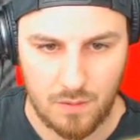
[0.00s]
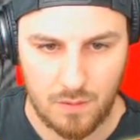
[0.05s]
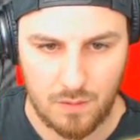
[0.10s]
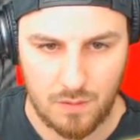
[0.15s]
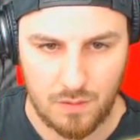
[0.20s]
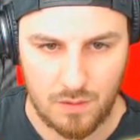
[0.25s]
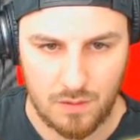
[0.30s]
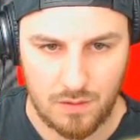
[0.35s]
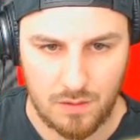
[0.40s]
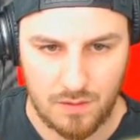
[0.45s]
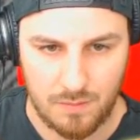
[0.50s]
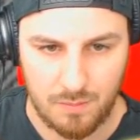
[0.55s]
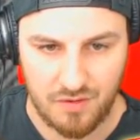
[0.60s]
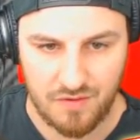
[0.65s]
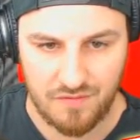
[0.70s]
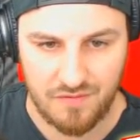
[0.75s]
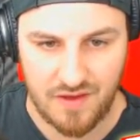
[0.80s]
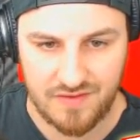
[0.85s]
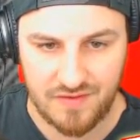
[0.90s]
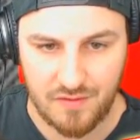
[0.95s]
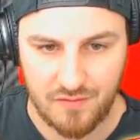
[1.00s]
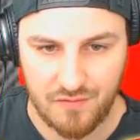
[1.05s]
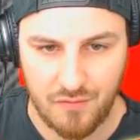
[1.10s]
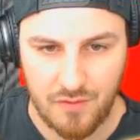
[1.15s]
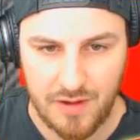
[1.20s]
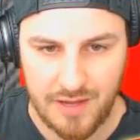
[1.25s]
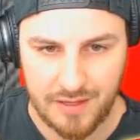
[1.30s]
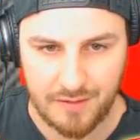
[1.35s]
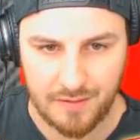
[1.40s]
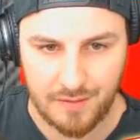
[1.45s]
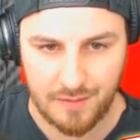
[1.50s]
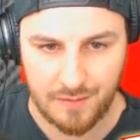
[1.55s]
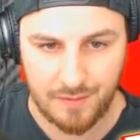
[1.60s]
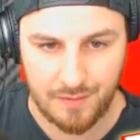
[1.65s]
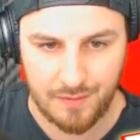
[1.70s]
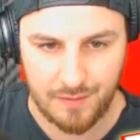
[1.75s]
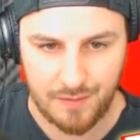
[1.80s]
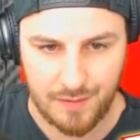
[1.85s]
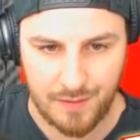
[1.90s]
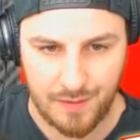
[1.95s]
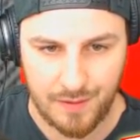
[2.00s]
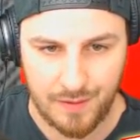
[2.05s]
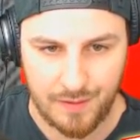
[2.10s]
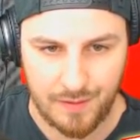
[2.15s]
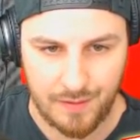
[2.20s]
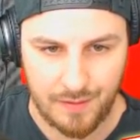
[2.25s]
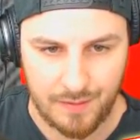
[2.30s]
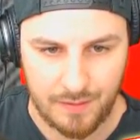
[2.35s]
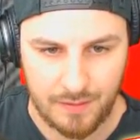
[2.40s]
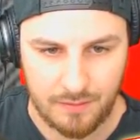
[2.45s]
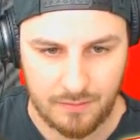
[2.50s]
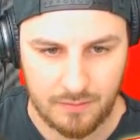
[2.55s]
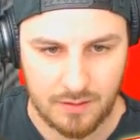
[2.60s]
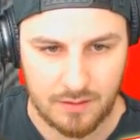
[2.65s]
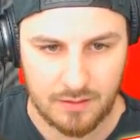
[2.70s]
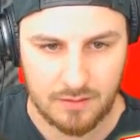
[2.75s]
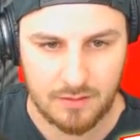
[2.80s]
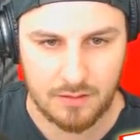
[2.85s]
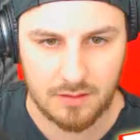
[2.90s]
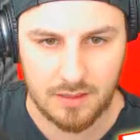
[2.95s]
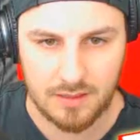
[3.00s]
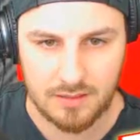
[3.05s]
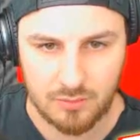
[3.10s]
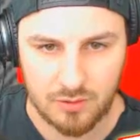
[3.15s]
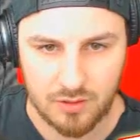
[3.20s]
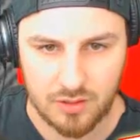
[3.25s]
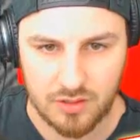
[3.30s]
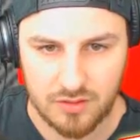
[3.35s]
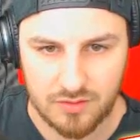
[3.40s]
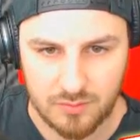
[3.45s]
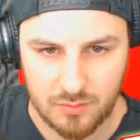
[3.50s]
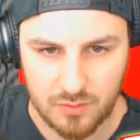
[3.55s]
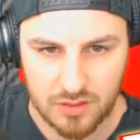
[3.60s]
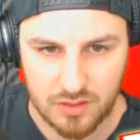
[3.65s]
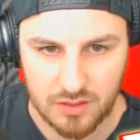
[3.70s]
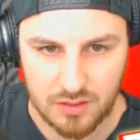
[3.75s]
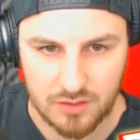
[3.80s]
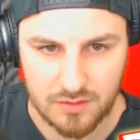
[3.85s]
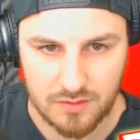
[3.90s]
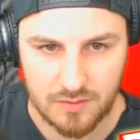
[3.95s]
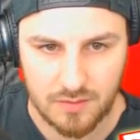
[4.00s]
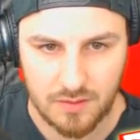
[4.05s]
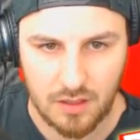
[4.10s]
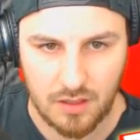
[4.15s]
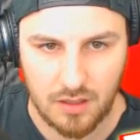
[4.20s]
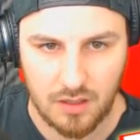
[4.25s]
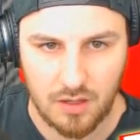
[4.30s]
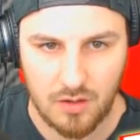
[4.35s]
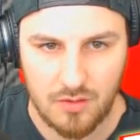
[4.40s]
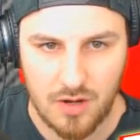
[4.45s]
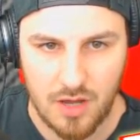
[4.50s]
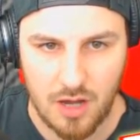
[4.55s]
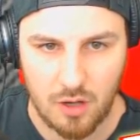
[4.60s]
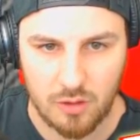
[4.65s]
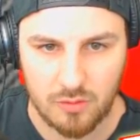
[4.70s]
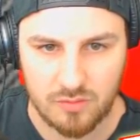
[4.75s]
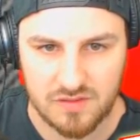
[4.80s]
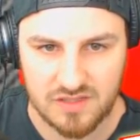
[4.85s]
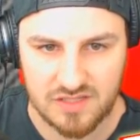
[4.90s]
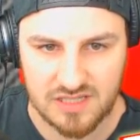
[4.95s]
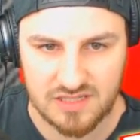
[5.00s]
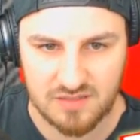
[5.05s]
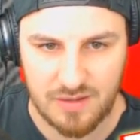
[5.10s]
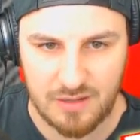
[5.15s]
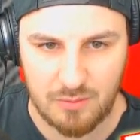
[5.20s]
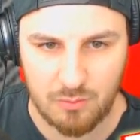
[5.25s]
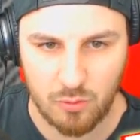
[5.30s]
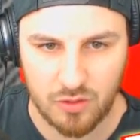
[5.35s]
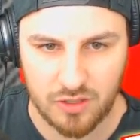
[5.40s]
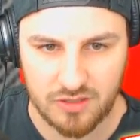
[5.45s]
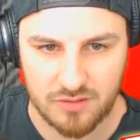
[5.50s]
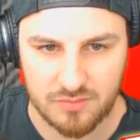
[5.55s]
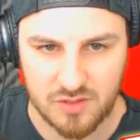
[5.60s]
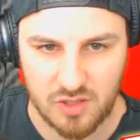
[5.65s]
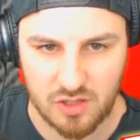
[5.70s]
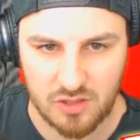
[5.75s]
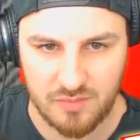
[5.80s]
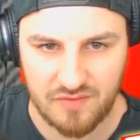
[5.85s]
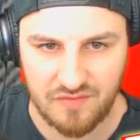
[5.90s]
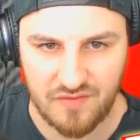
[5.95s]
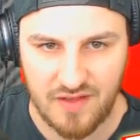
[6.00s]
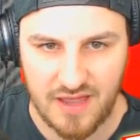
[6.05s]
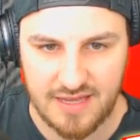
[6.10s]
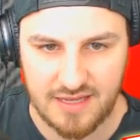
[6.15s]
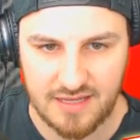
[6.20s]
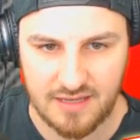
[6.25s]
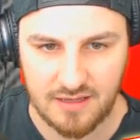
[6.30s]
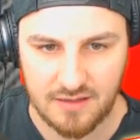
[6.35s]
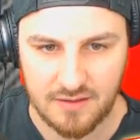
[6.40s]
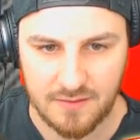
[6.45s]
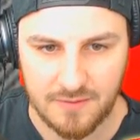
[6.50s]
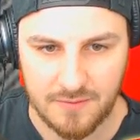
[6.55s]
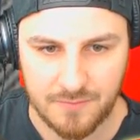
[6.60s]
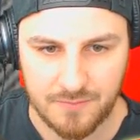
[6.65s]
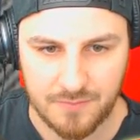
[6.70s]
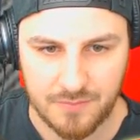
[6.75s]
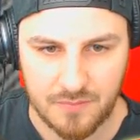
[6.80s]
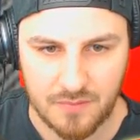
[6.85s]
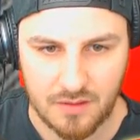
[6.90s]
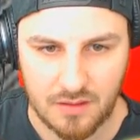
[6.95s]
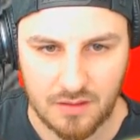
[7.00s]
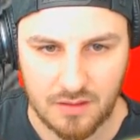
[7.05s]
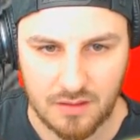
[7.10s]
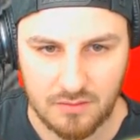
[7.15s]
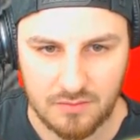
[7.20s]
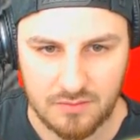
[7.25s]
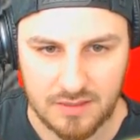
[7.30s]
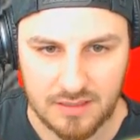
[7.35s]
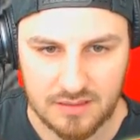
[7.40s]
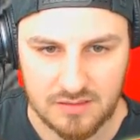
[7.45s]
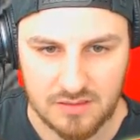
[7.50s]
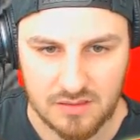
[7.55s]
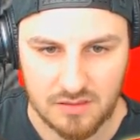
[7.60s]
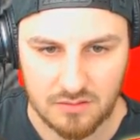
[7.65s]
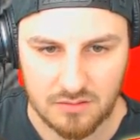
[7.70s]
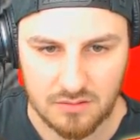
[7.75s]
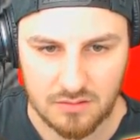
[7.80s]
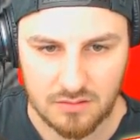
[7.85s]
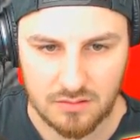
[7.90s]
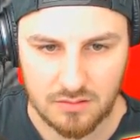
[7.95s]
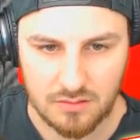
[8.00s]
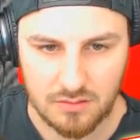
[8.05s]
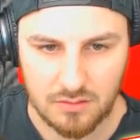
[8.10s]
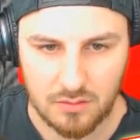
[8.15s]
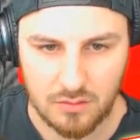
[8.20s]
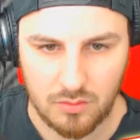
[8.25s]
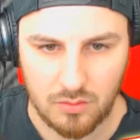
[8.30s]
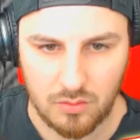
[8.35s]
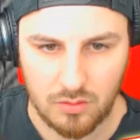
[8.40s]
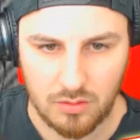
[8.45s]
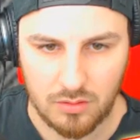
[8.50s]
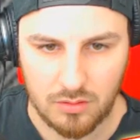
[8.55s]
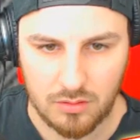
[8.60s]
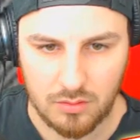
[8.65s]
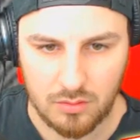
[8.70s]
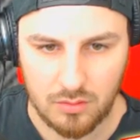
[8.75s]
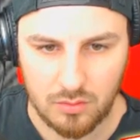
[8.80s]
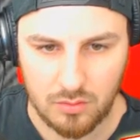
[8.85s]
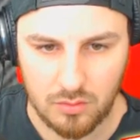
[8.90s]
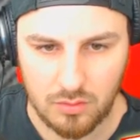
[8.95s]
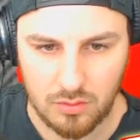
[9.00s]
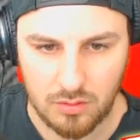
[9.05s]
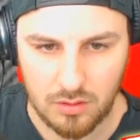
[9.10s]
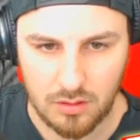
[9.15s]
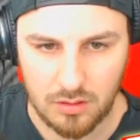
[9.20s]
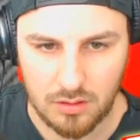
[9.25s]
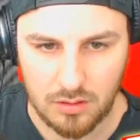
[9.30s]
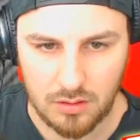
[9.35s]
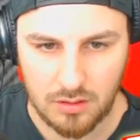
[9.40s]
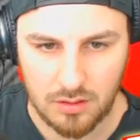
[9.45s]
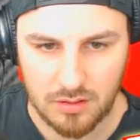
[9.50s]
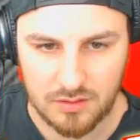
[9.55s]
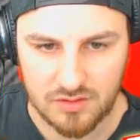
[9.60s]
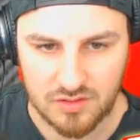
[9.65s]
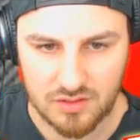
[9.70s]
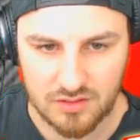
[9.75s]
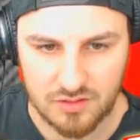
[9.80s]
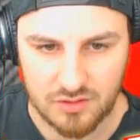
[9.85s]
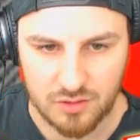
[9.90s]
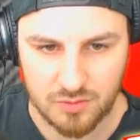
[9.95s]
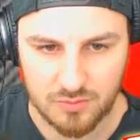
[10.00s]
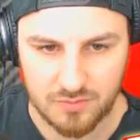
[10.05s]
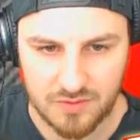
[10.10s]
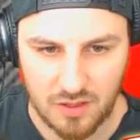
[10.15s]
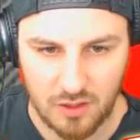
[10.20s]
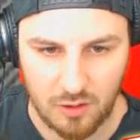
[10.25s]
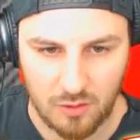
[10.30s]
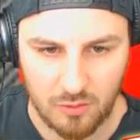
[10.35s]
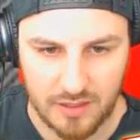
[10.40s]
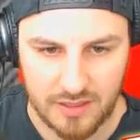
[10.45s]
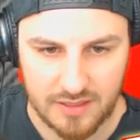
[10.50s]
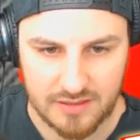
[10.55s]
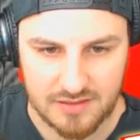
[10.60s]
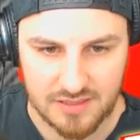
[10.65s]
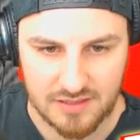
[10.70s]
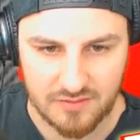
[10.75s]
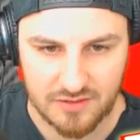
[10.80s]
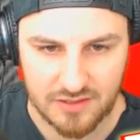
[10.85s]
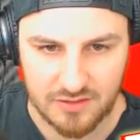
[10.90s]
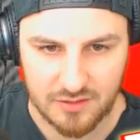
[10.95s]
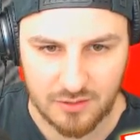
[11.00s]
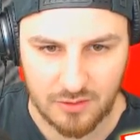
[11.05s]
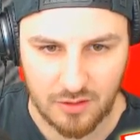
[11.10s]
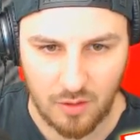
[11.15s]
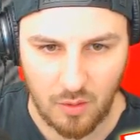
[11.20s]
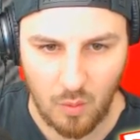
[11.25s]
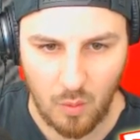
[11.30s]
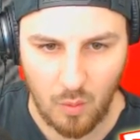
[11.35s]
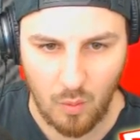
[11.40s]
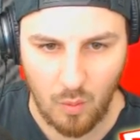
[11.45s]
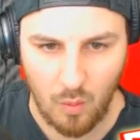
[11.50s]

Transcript: uh Professor Frank. Uh, uh, okay. We're good. We're good. Oh no. Does this mean one of them's gonna be fake? I don't think so. I'm just gonna jump the whole way and see if I can do it.